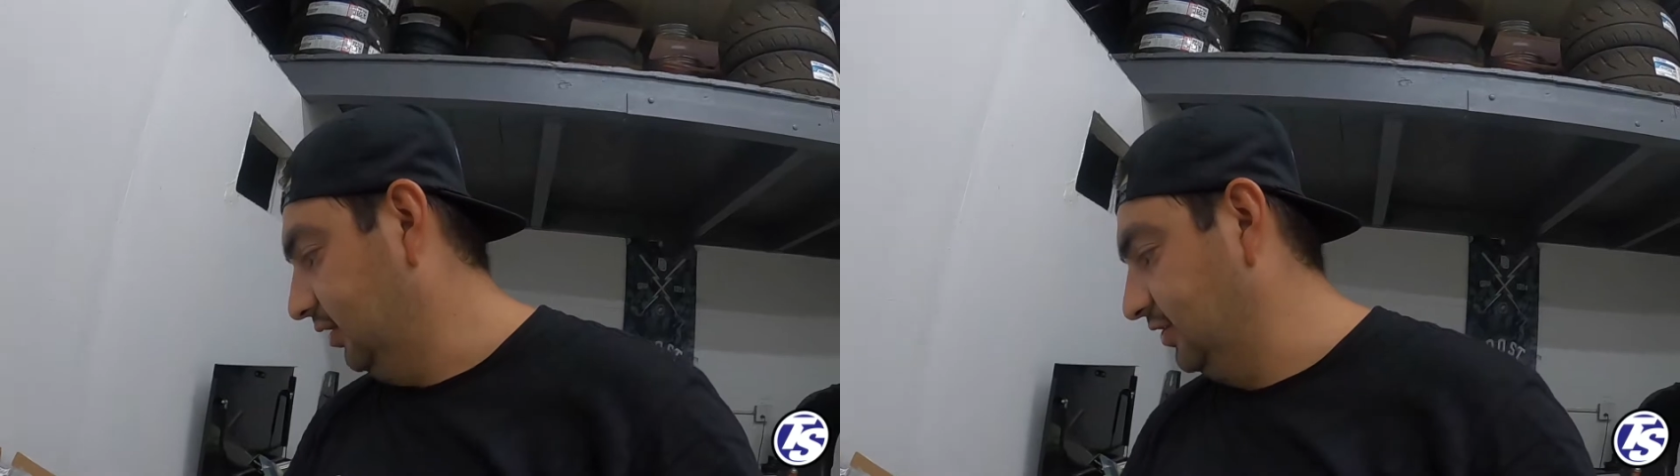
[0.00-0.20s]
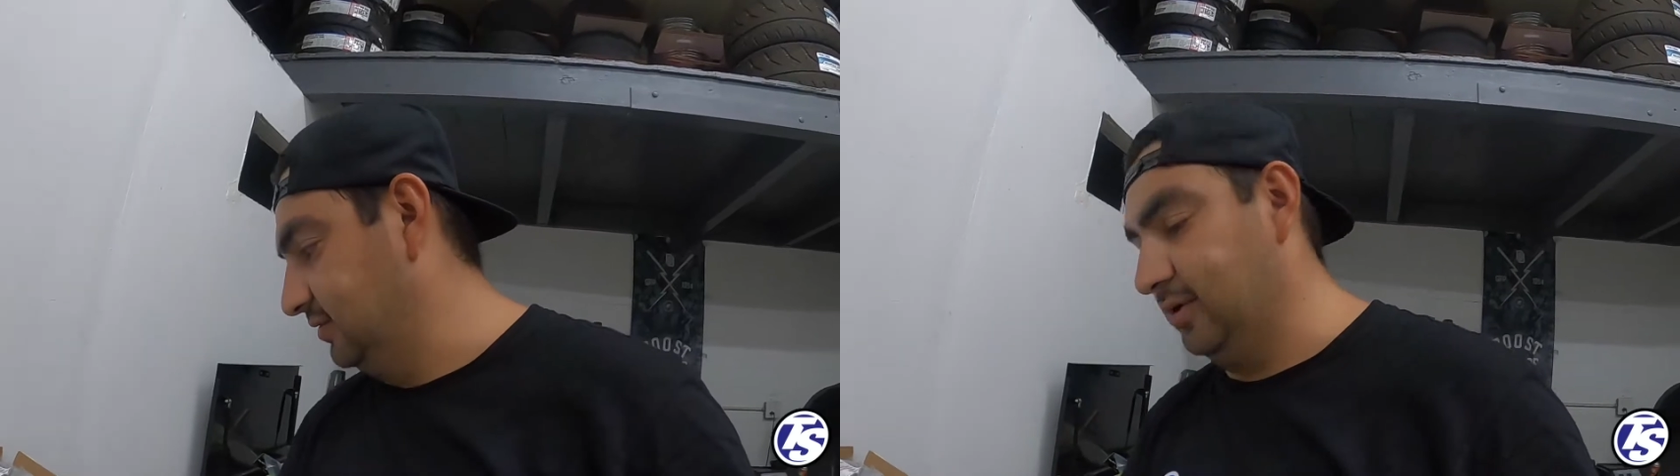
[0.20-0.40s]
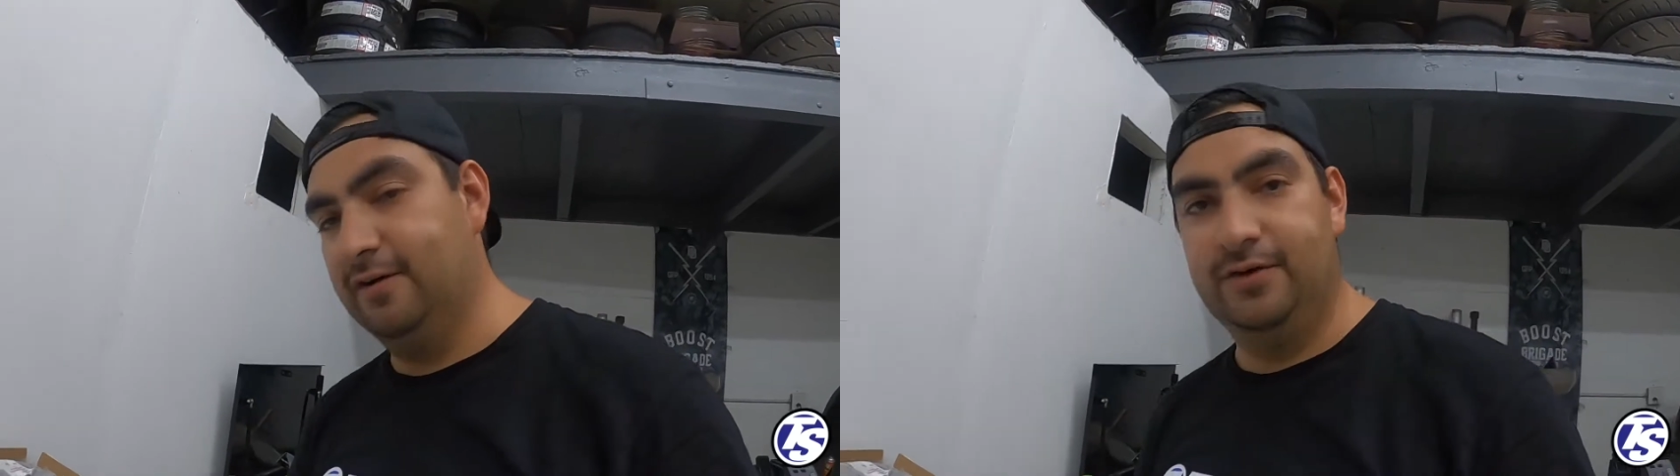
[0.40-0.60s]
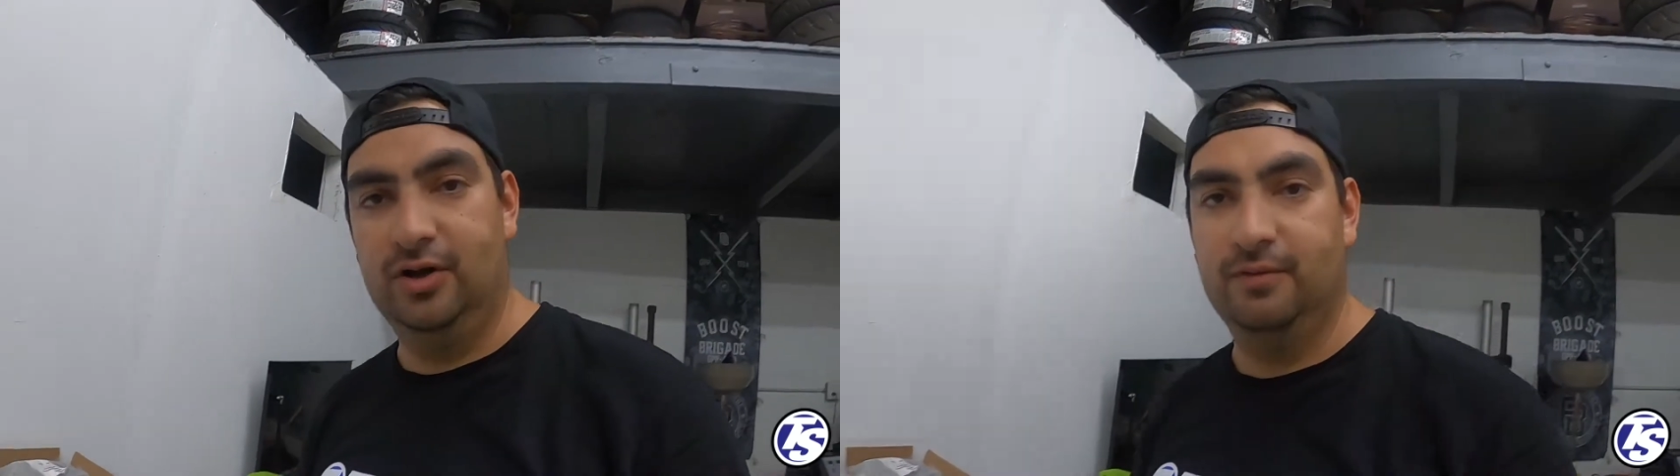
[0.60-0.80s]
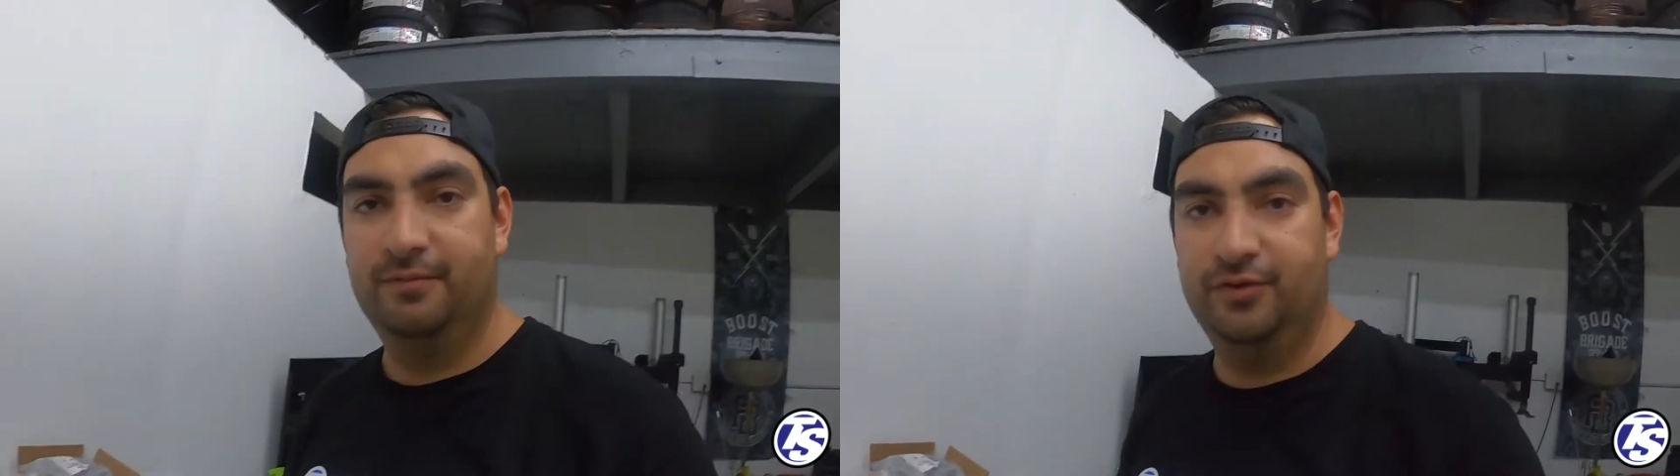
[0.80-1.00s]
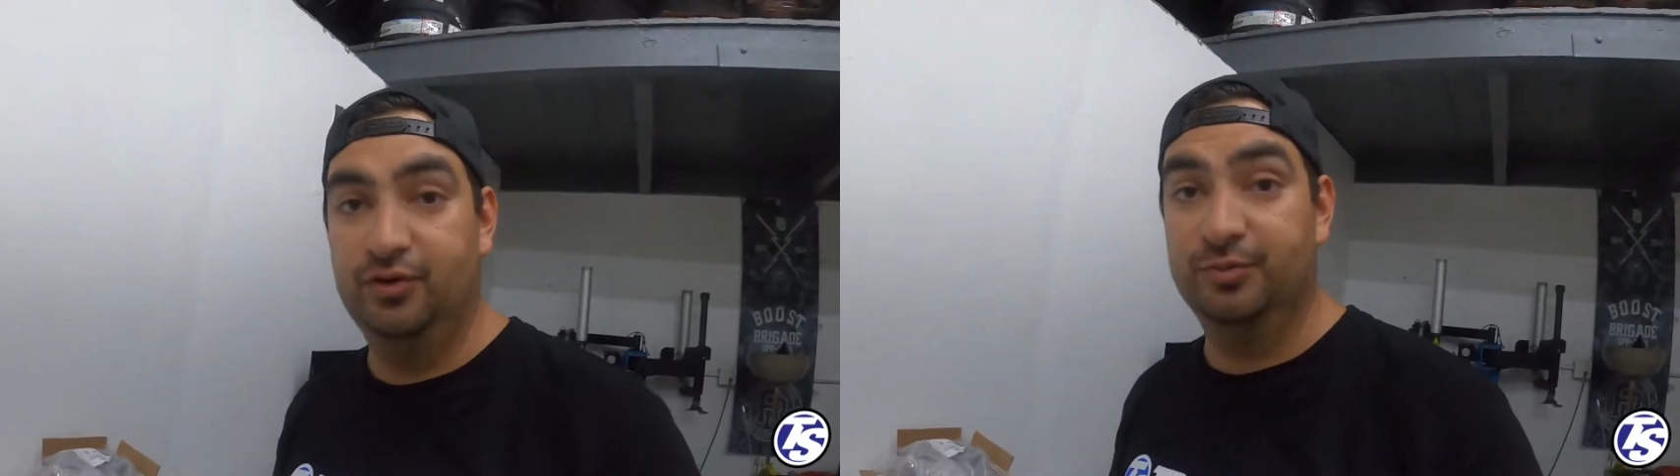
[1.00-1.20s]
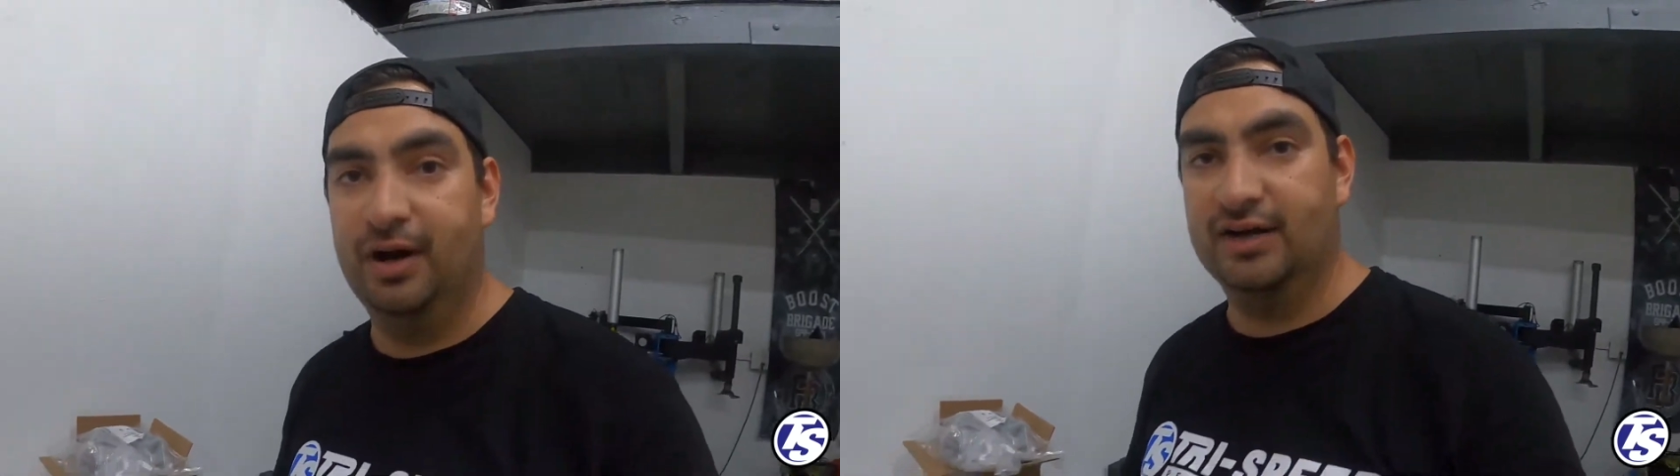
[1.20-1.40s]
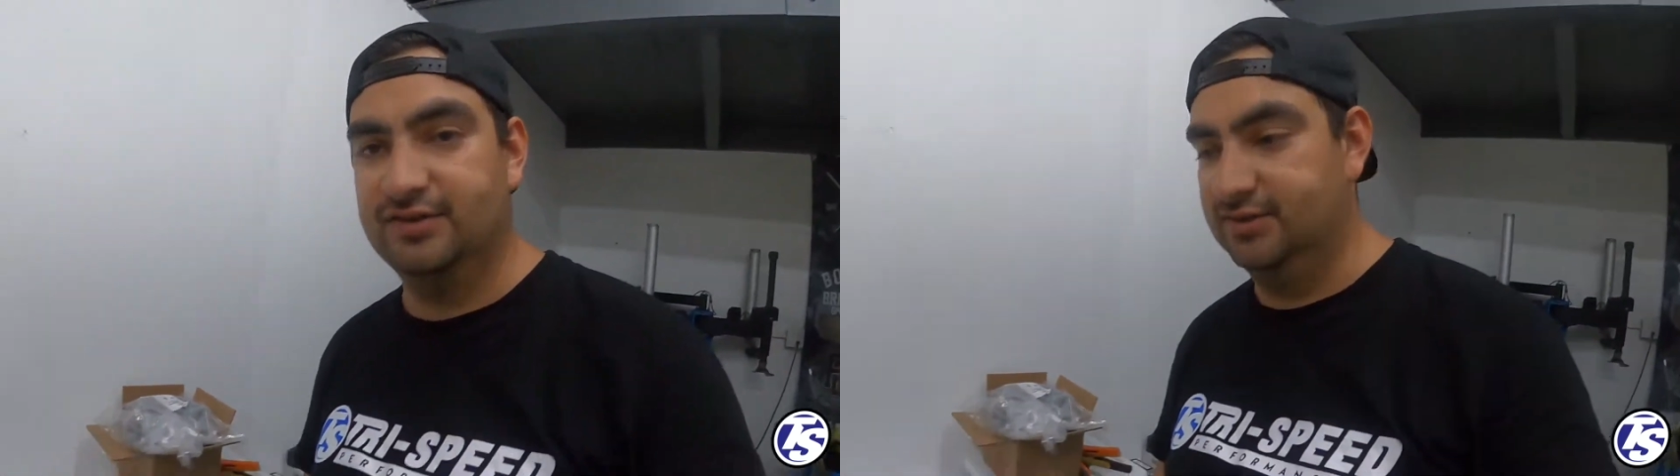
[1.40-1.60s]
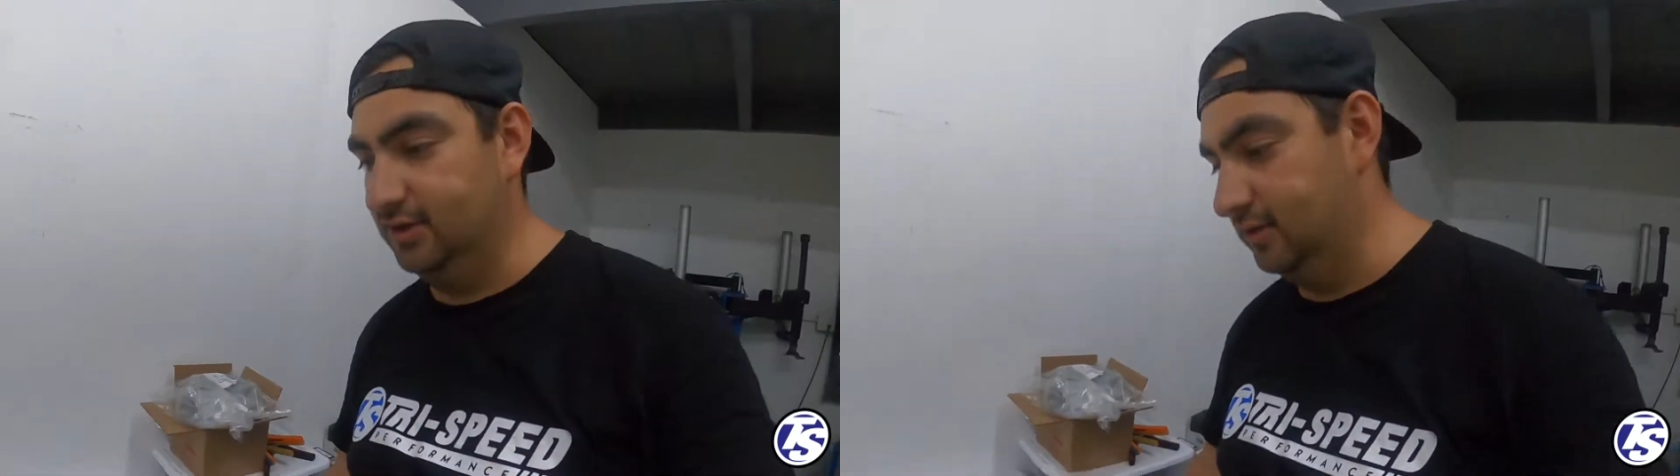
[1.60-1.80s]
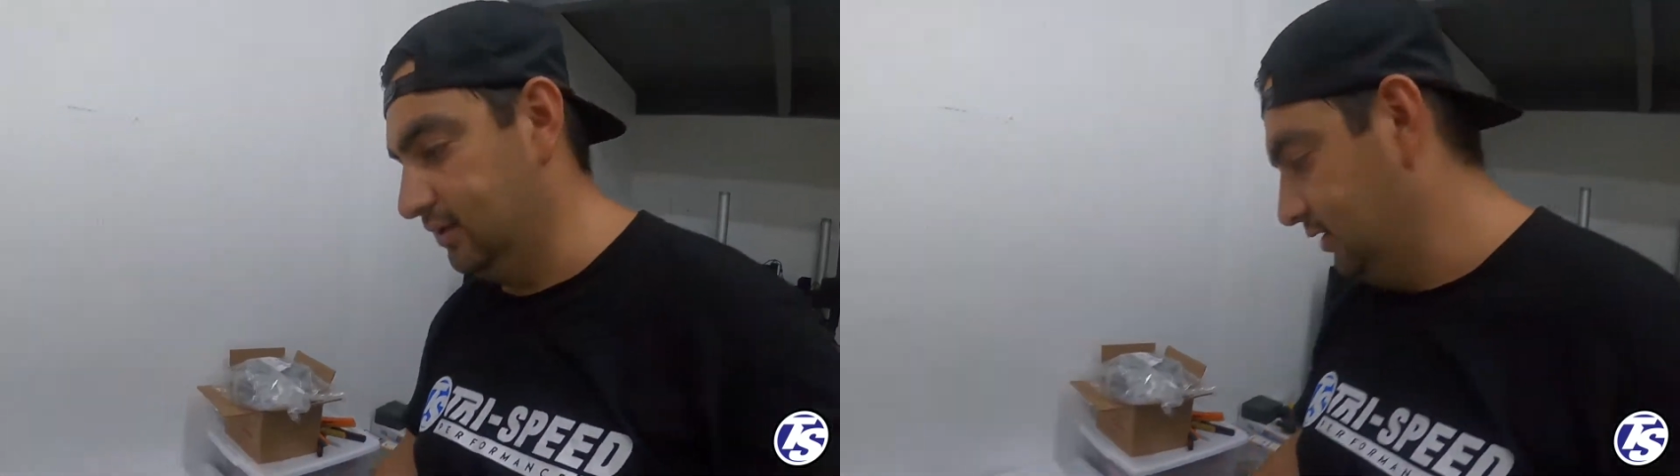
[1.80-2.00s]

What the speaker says: RTMR, you know, fuse boxes. So